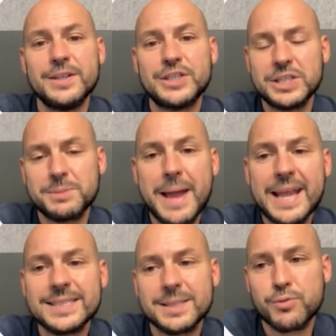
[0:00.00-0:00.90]
just
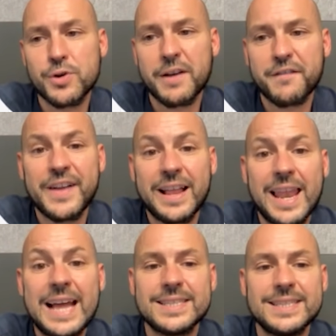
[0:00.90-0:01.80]
makes the product
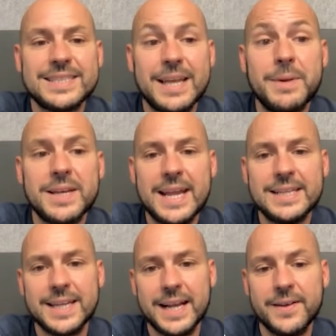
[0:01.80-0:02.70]
feel less
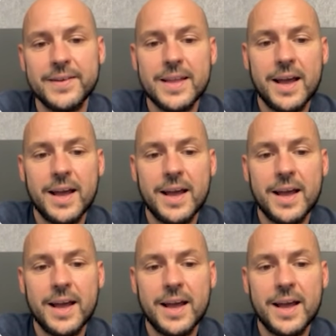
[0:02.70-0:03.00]
intimidating.